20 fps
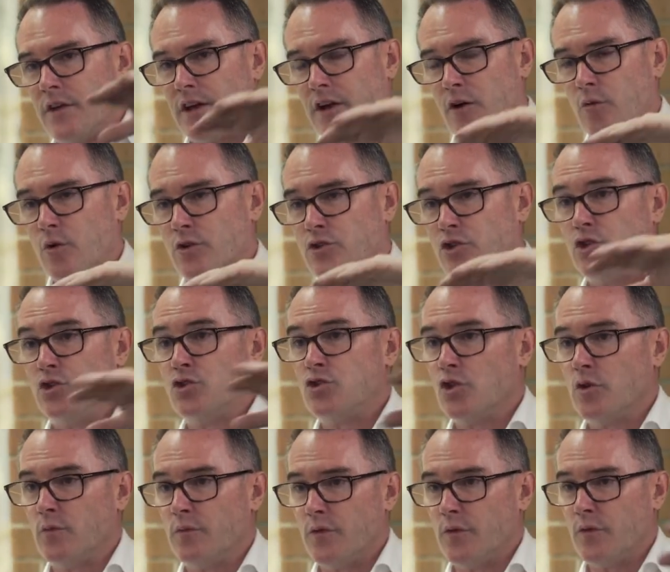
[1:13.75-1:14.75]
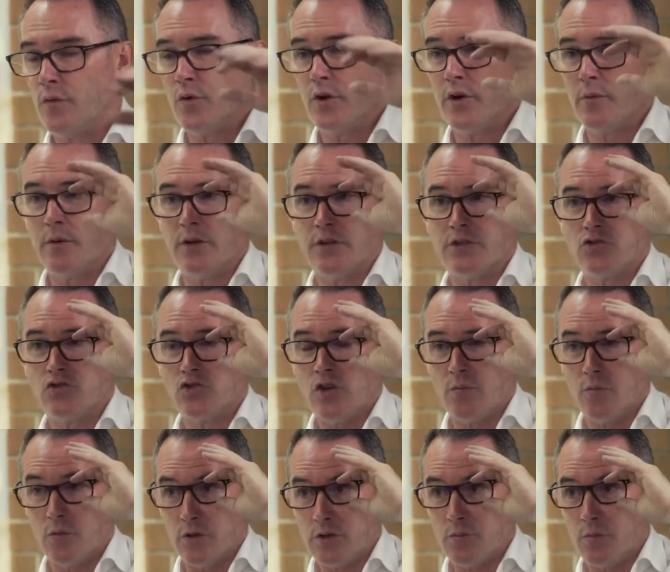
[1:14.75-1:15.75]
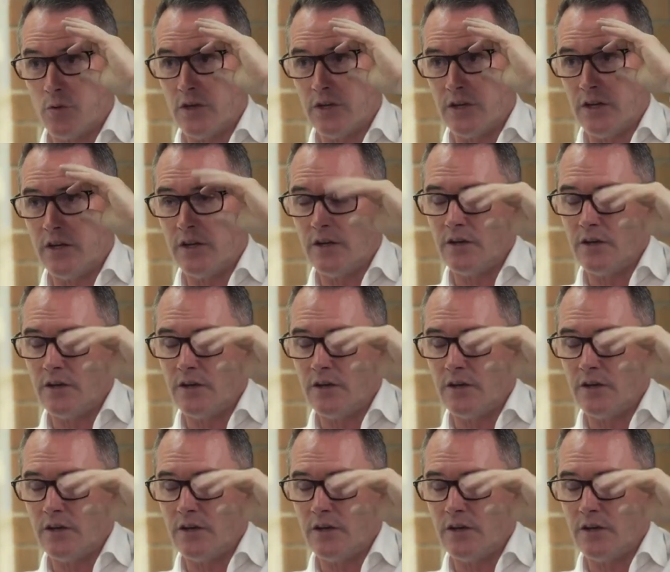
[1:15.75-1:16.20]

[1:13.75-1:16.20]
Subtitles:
and I'll watch YouTube for 40 minutes, generally speaking.